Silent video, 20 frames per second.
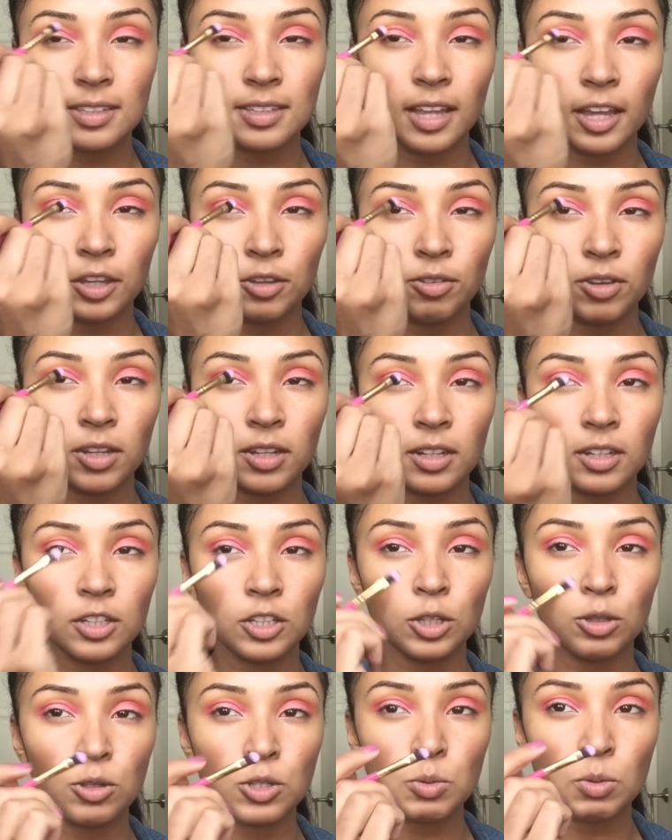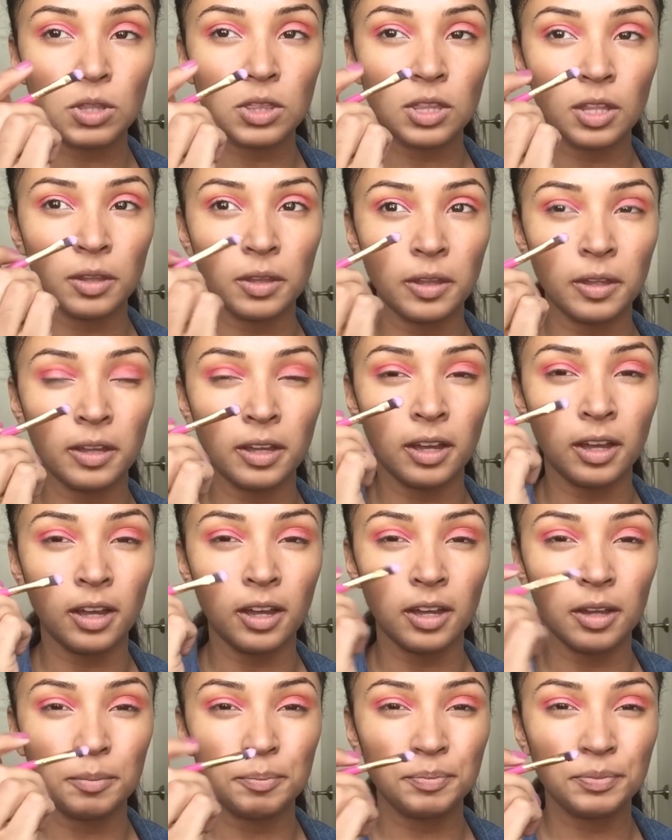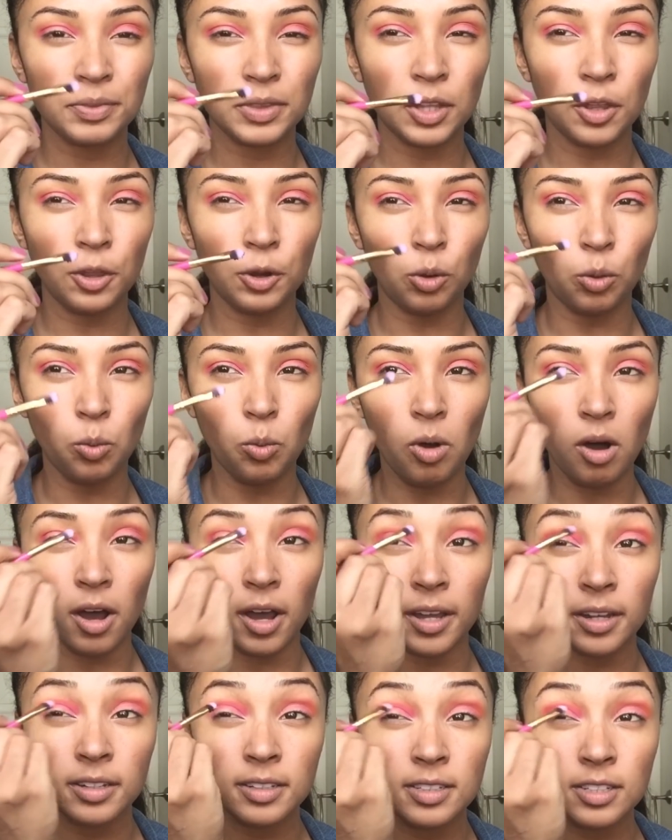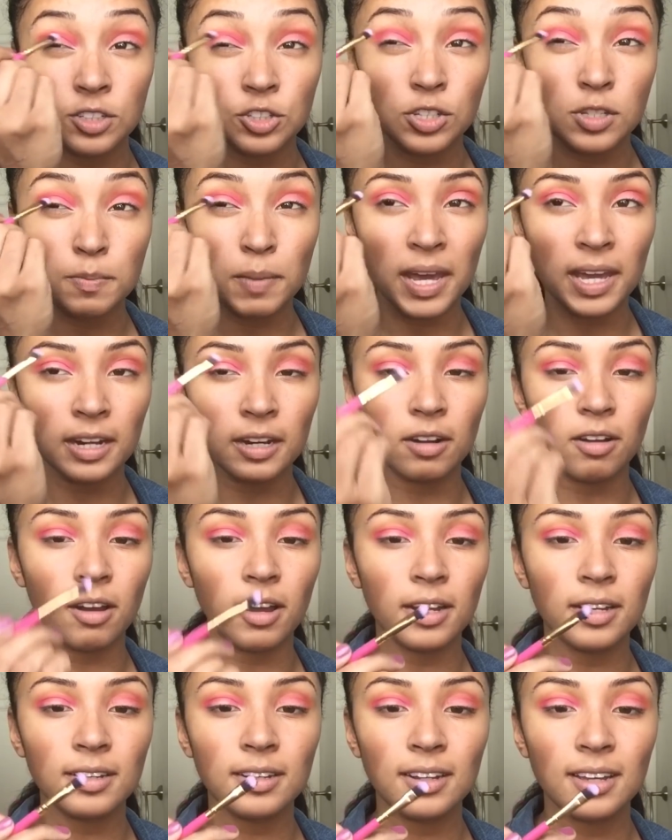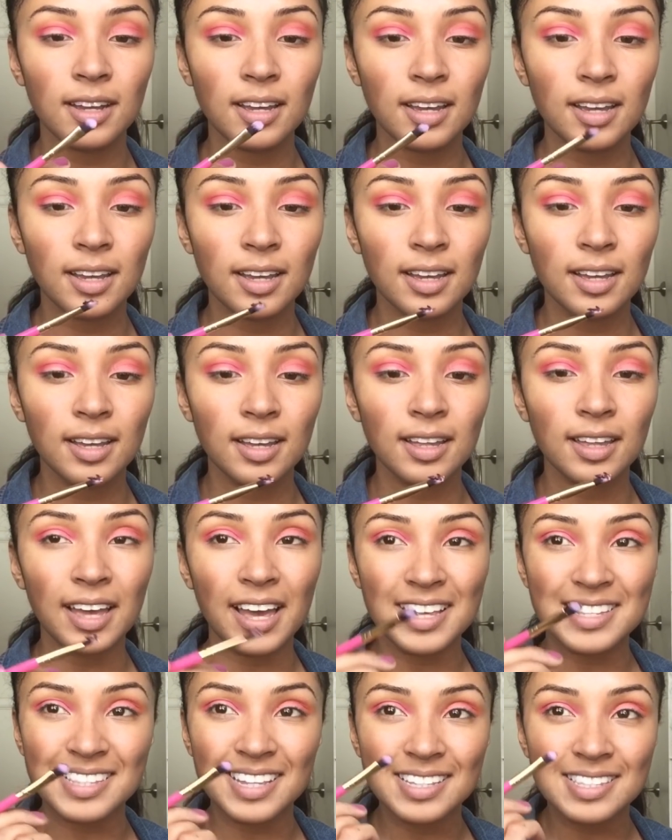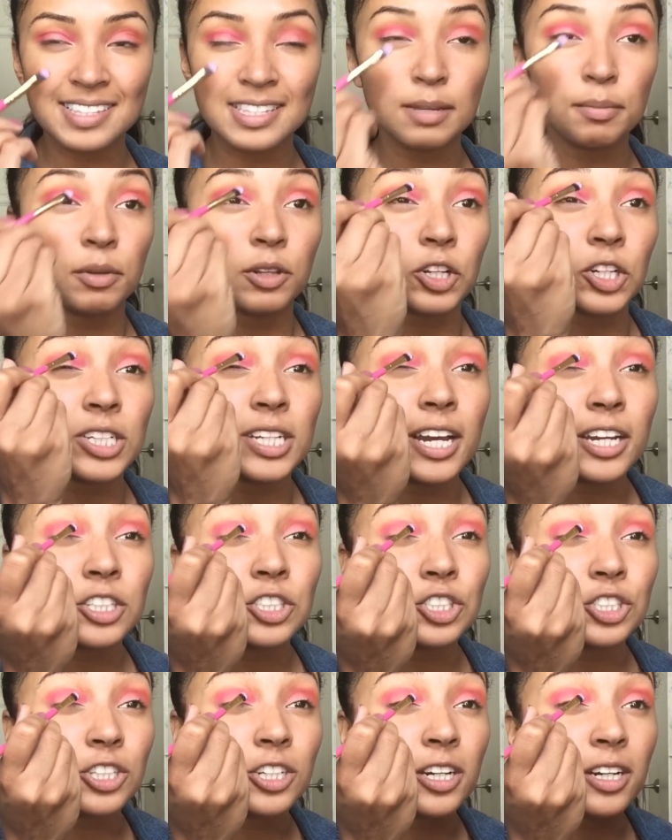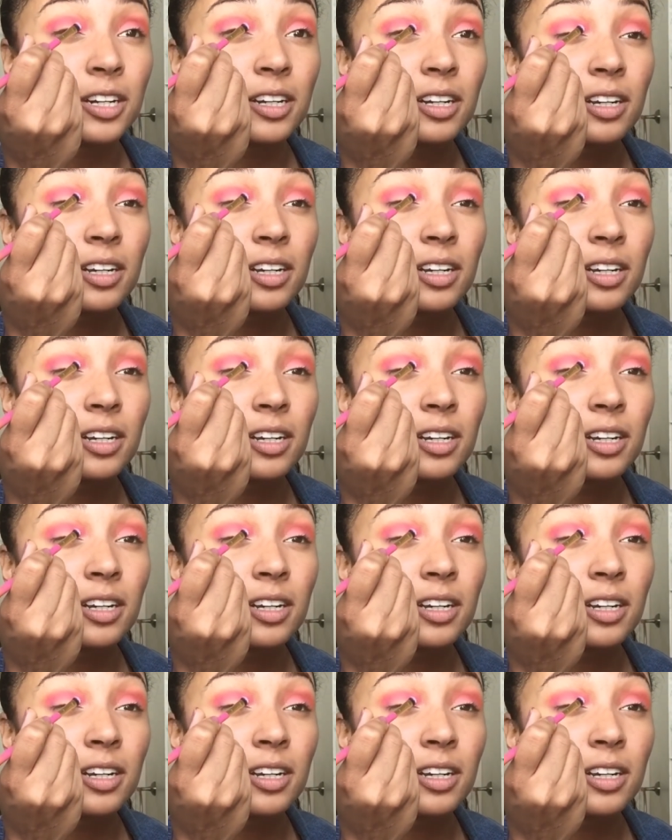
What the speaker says: that you can use with the little wand to just paint it on. Has that similar texture.